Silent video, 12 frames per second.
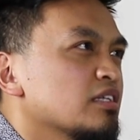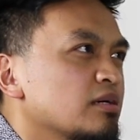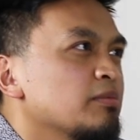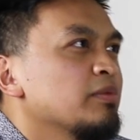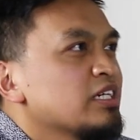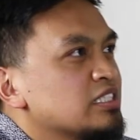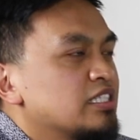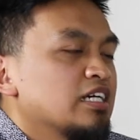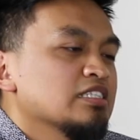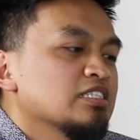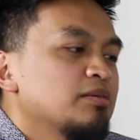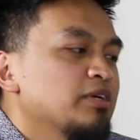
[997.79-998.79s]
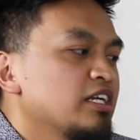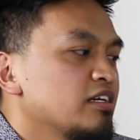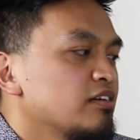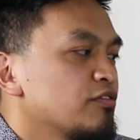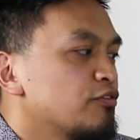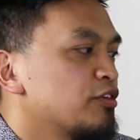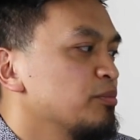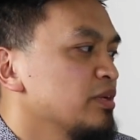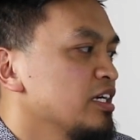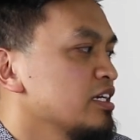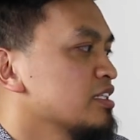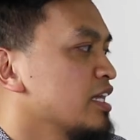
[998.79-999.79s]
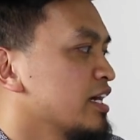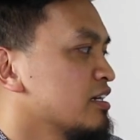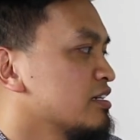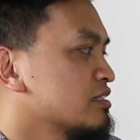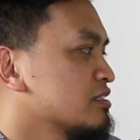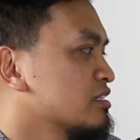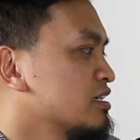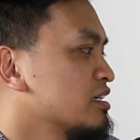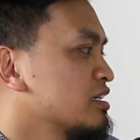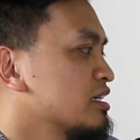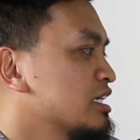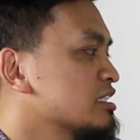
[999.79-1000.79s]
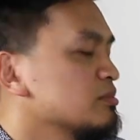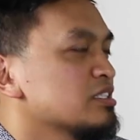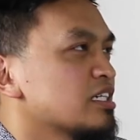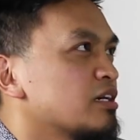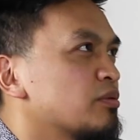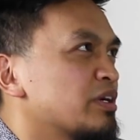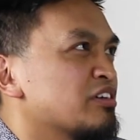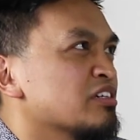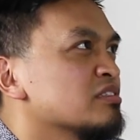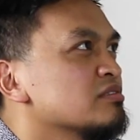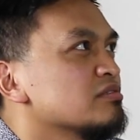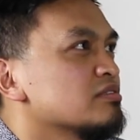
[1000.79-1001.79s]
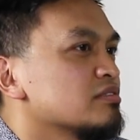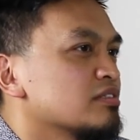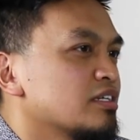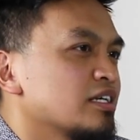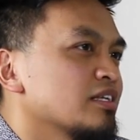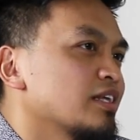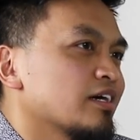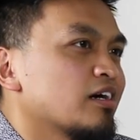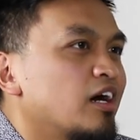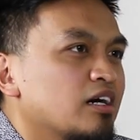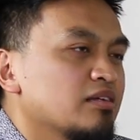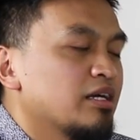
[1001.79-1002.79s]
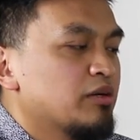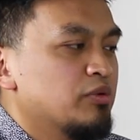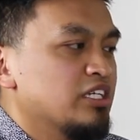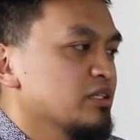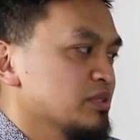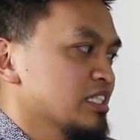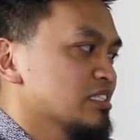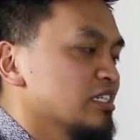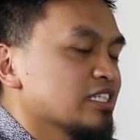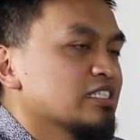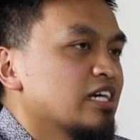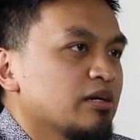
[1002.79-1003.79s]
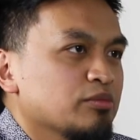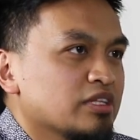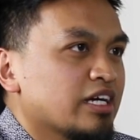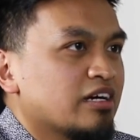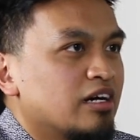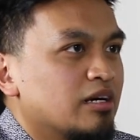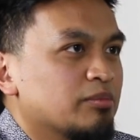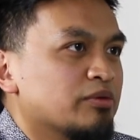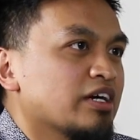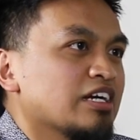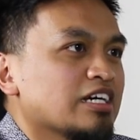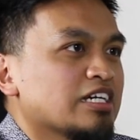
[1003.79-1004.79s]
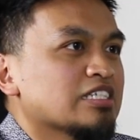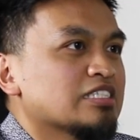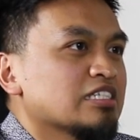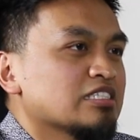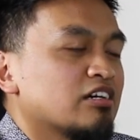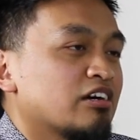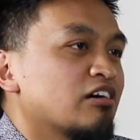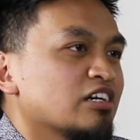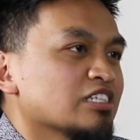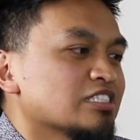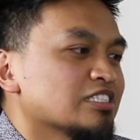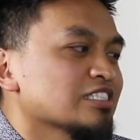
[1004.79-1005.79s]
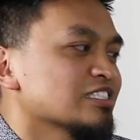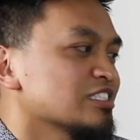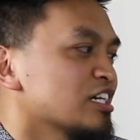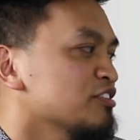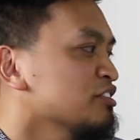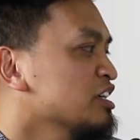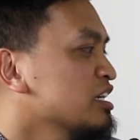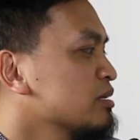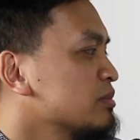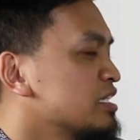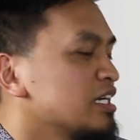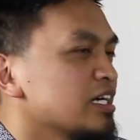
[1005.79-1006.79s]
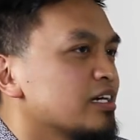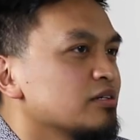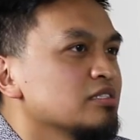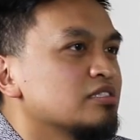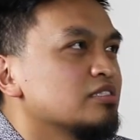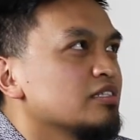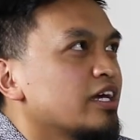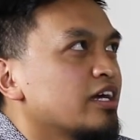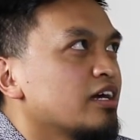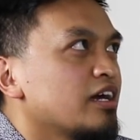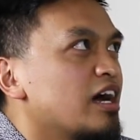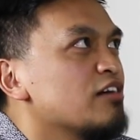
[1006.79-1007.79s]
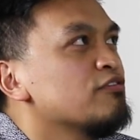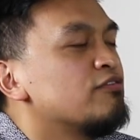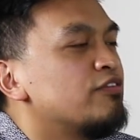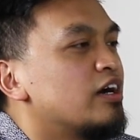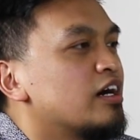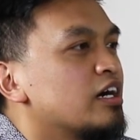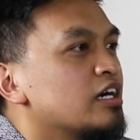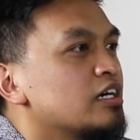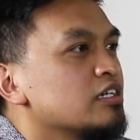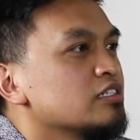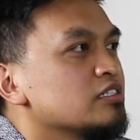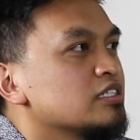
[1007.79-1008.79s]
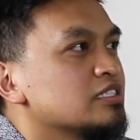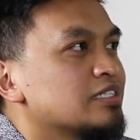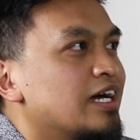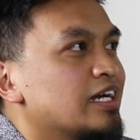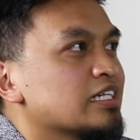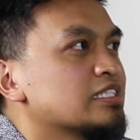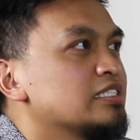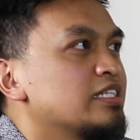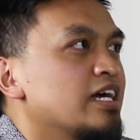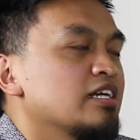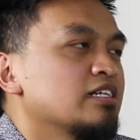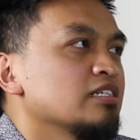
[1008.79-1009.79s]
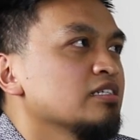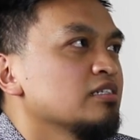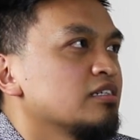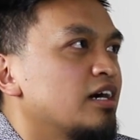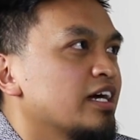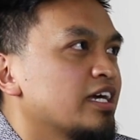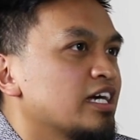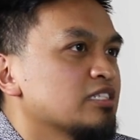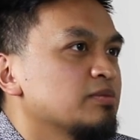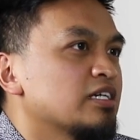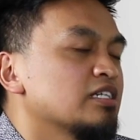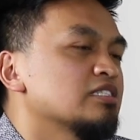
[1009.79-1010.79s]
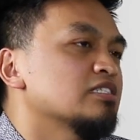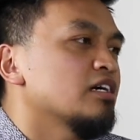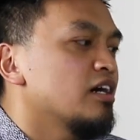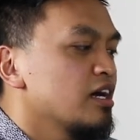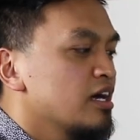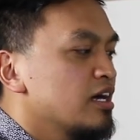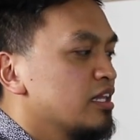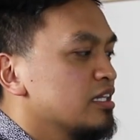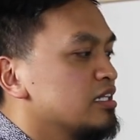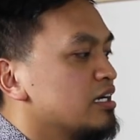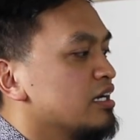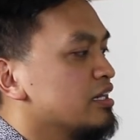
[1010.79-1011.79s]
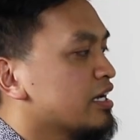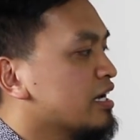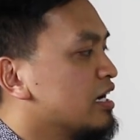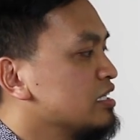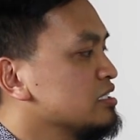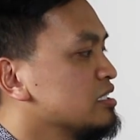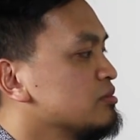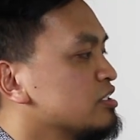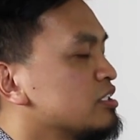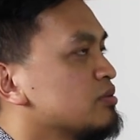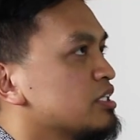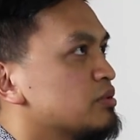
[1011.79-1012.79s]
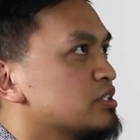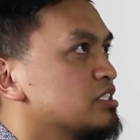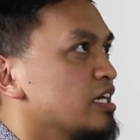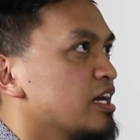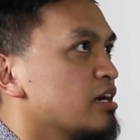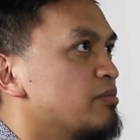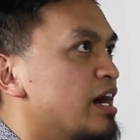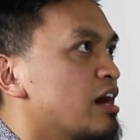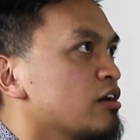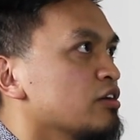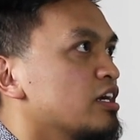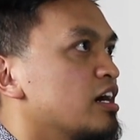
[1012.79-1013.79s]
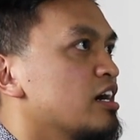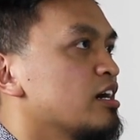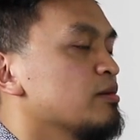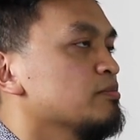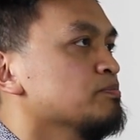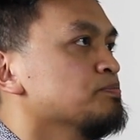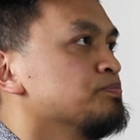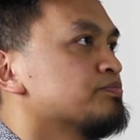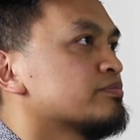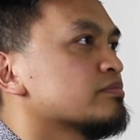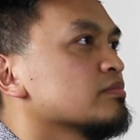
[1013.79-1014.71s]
That makes sense. I mean, for me, like it's almost like a weird like co- like we deal with this all the time with like copyright, I guess, as mm-hmm. like artists and stuff. Yeah. But then it goes like how far does that extend, I guess, because like kind of similar to what you were saying about um